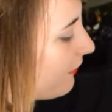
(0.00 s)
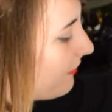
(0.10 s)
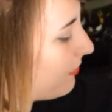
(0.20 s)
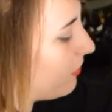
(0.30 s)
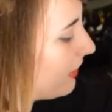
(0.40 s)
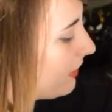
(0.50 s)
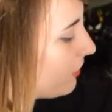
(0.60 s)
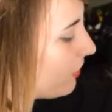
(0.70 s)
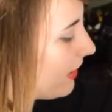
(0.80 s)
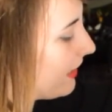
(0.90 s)
I pull it
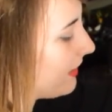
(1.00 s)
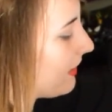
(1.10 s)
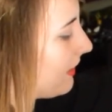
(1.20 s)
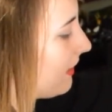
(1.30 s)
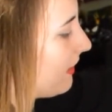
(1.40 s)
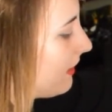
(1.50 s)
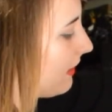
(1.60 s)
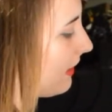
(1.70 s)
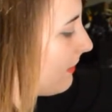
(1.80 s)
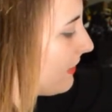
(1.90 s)
straight
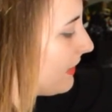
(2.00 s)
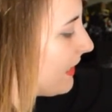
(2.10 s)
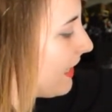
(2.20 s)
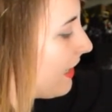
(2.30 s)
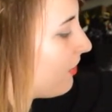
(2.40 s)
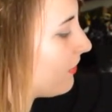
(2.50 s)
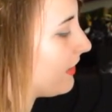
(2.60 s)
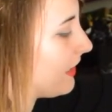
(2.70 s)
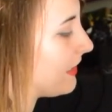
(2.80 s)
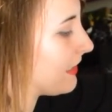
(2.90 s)
up and down,
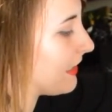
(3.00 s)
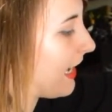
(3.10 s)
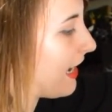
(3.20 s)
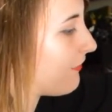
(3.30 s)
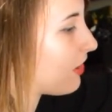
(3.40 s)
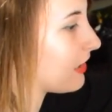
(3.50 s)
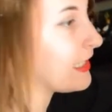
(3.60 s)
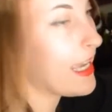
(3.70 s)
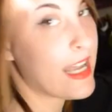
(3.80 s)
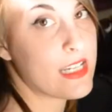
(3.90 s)
it doesn't have
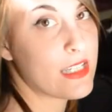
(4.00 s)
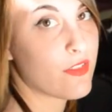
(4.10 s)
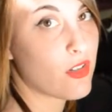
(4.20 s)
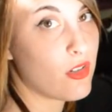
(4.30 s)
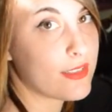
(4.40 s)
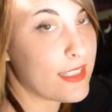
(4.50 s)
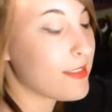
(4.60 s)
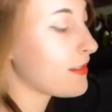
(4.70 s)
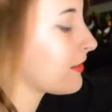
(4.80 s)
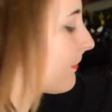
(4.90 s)
hardly any
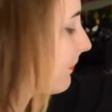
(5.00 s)
difficulties.